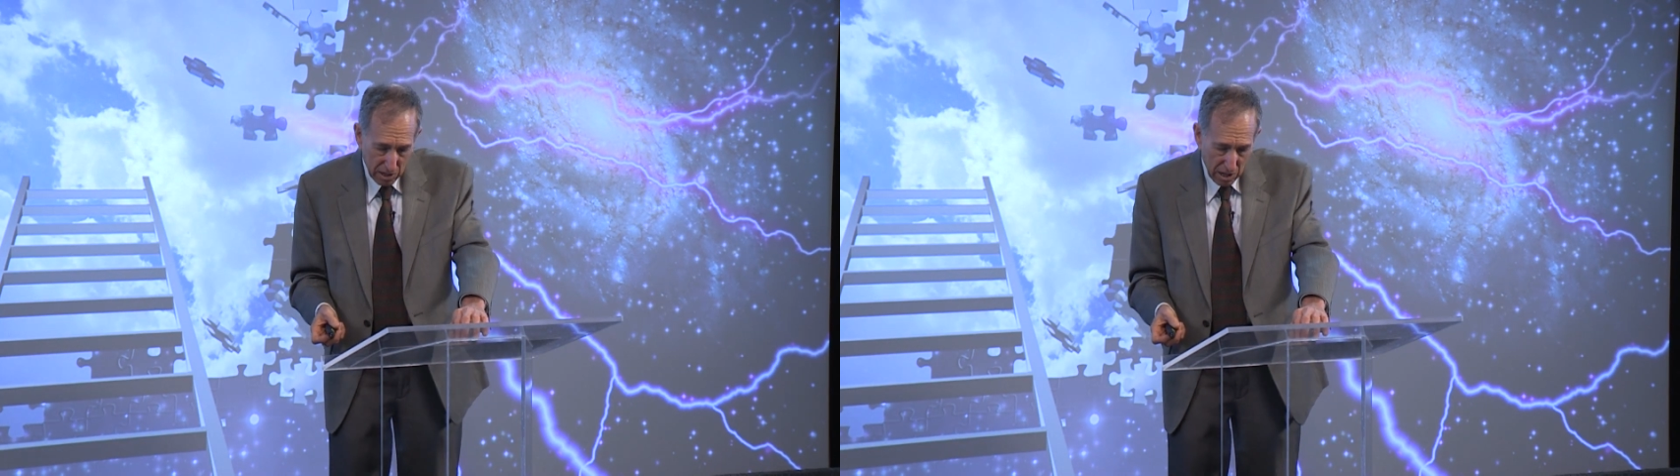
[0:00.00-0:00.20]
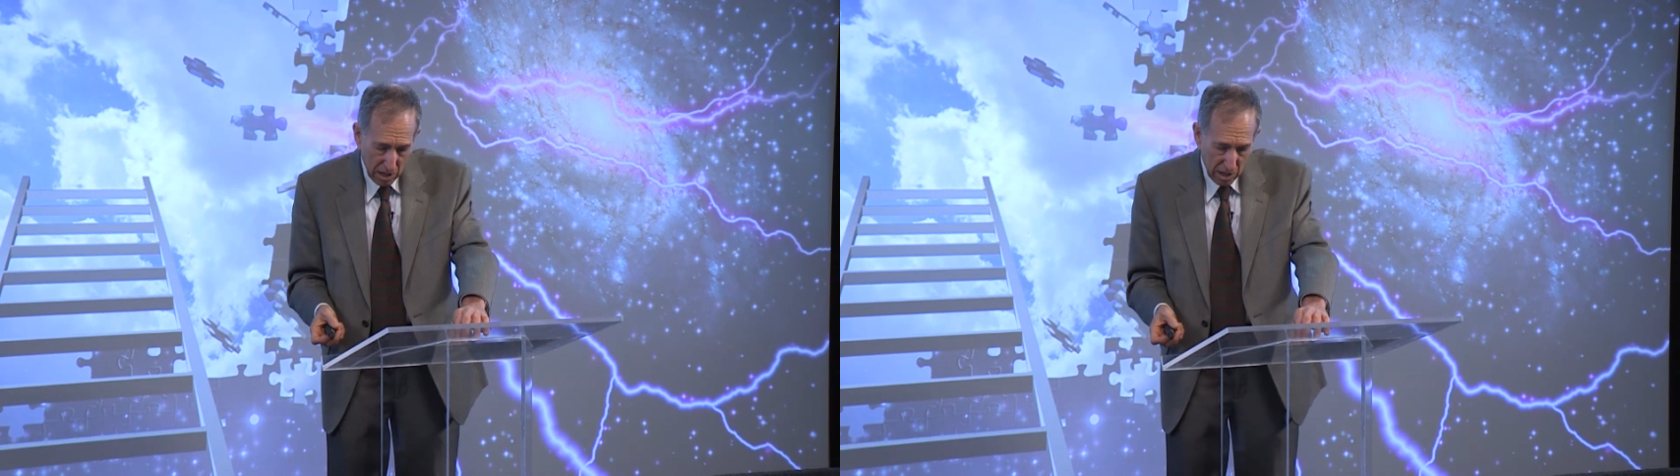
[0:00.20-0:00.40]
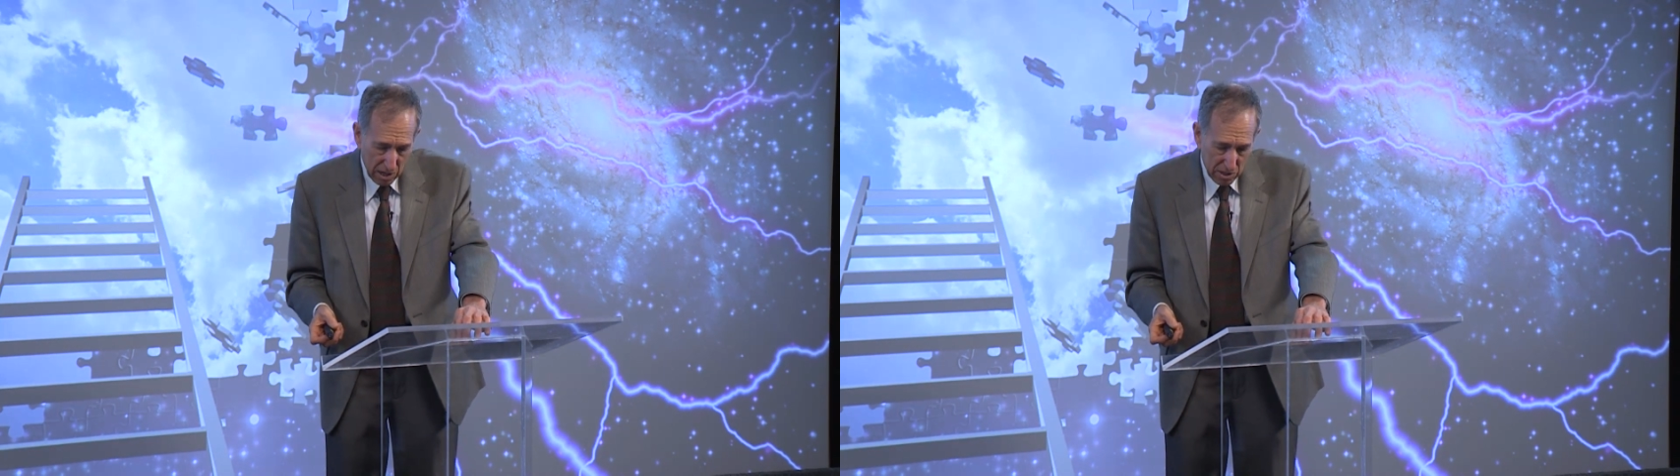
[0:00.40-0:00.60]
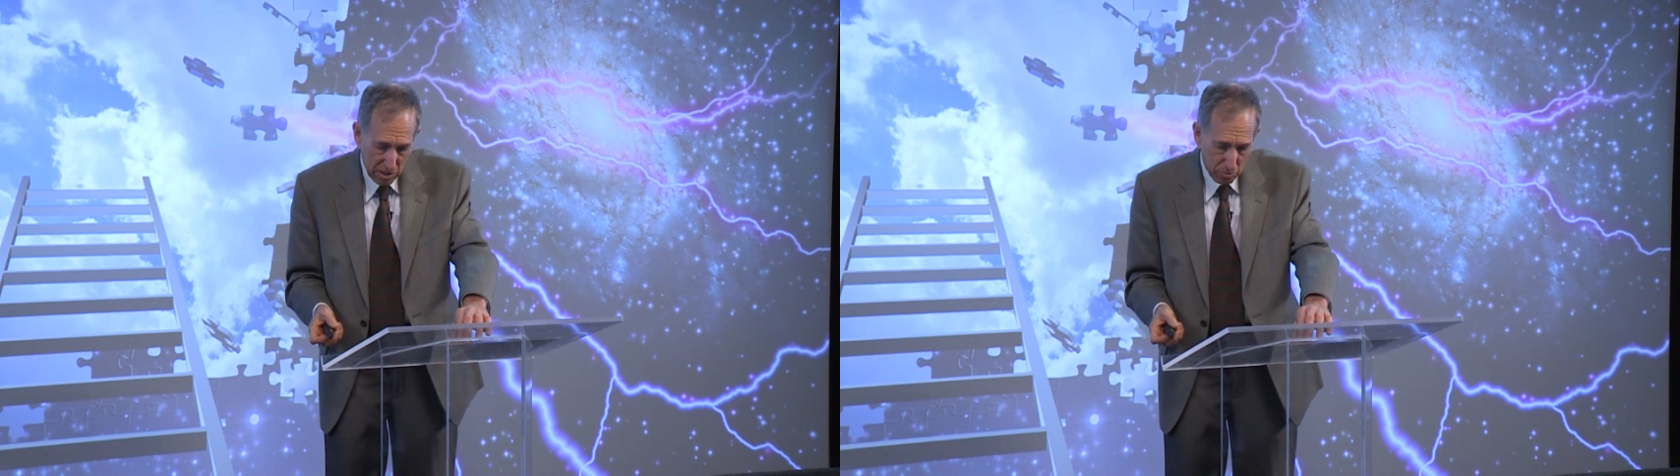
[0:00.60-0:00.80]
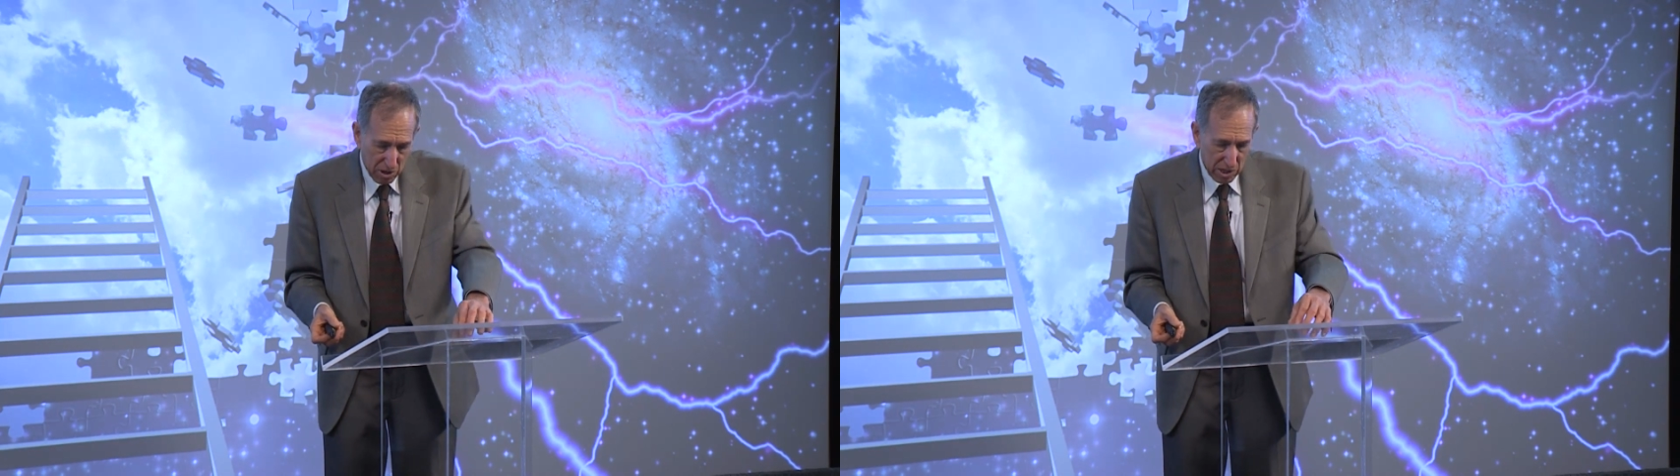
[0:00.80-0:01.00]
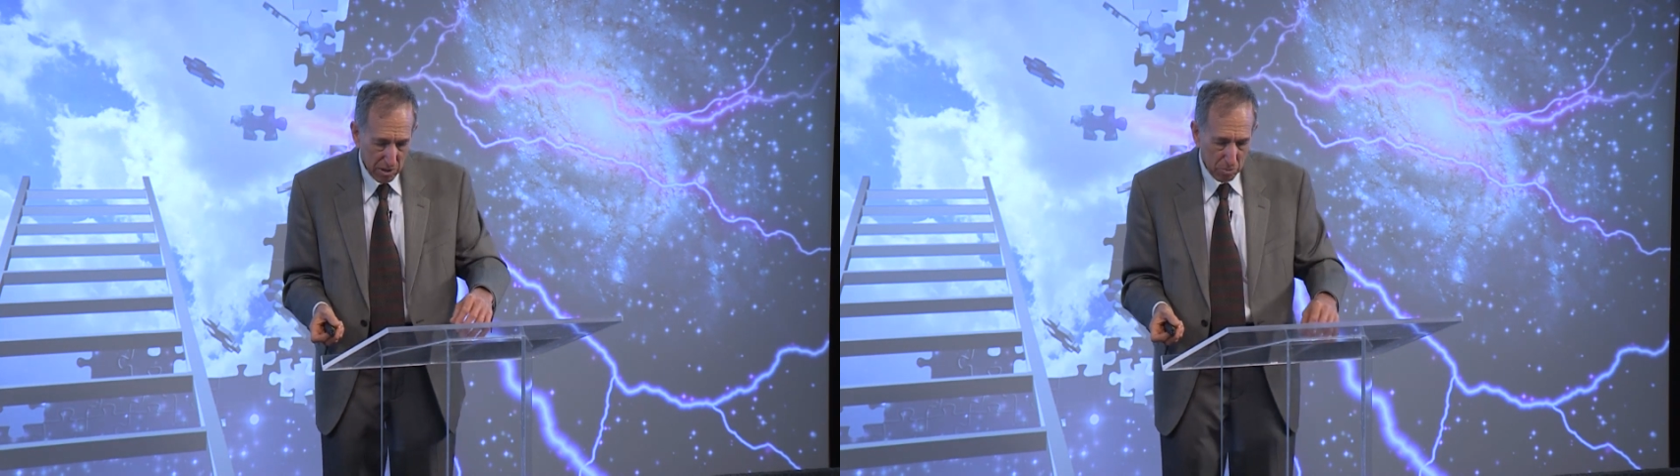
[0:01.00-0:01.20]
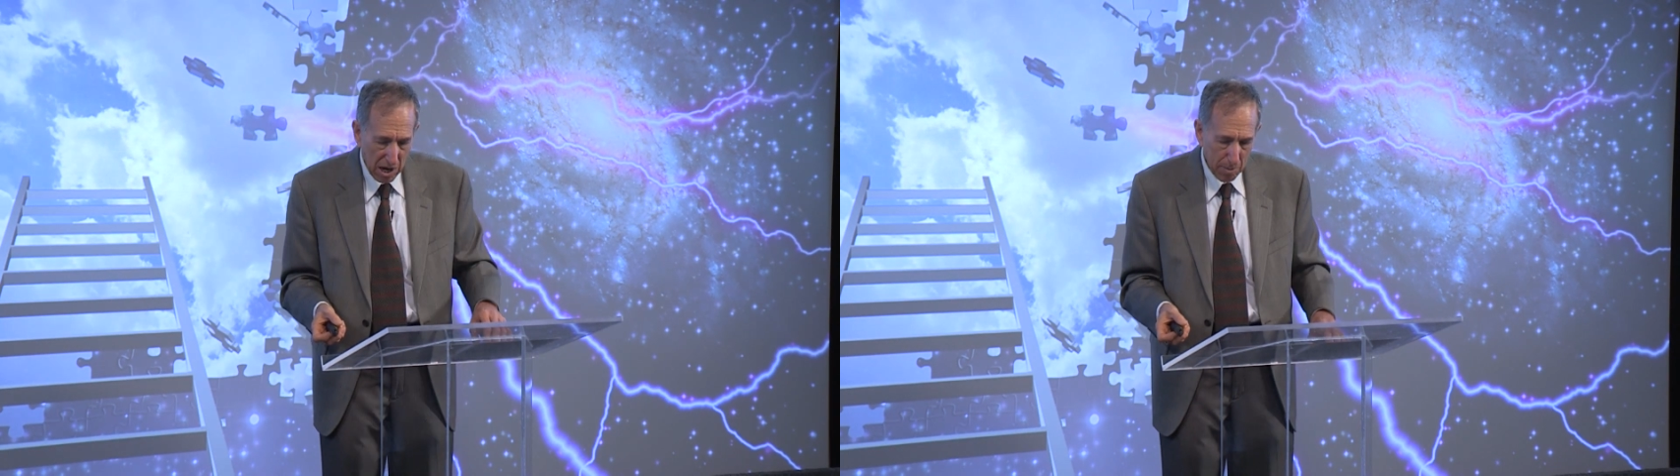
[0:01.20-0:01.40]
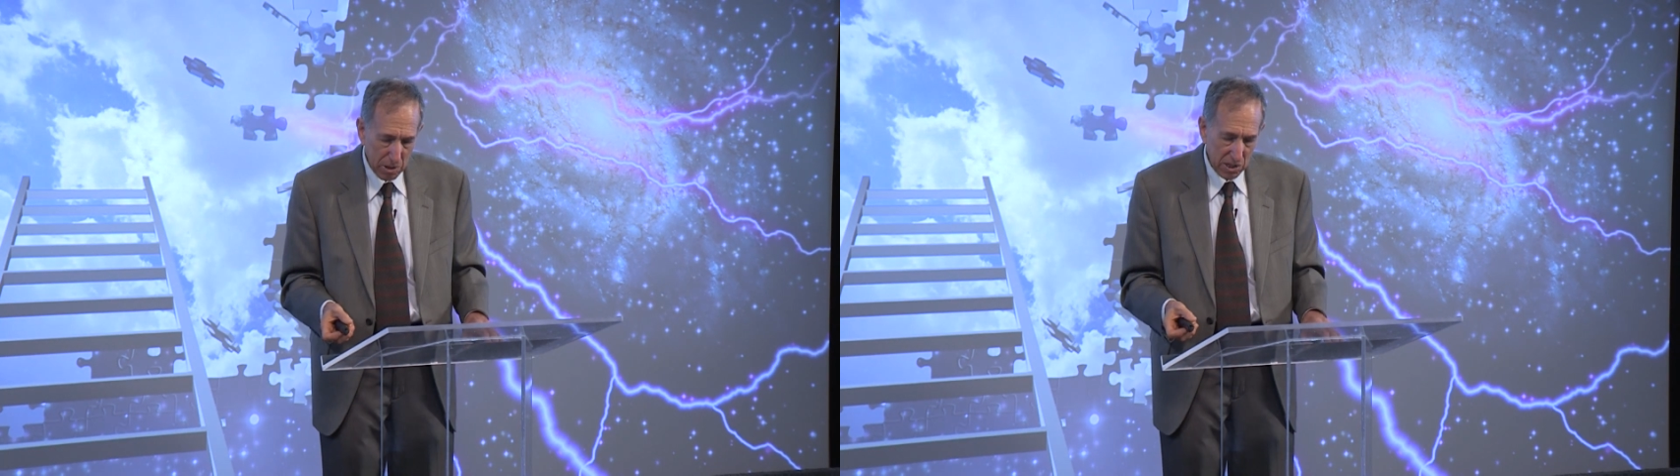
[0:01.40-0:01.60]
to bring the
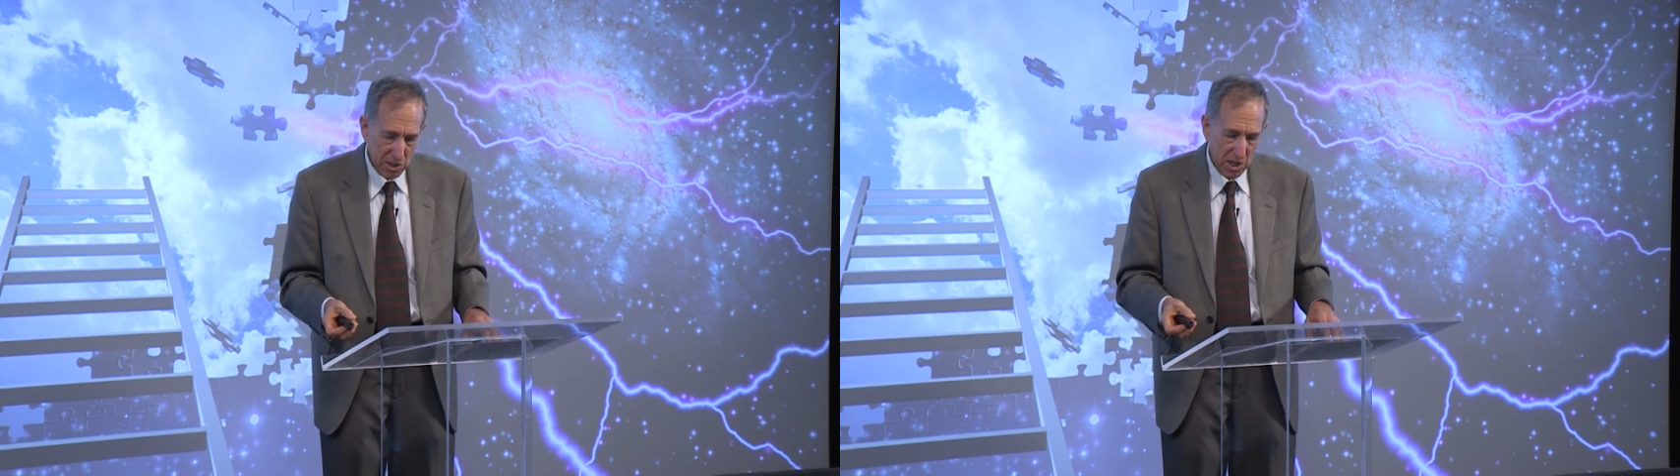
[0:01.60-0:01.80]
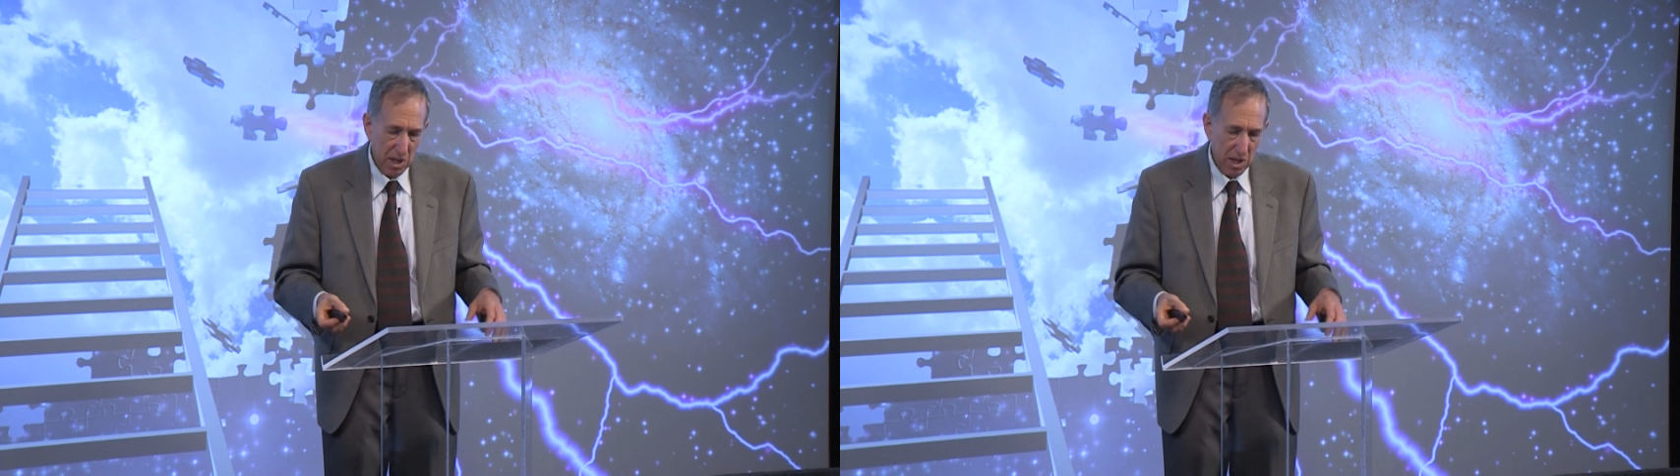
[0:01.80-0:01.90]
populace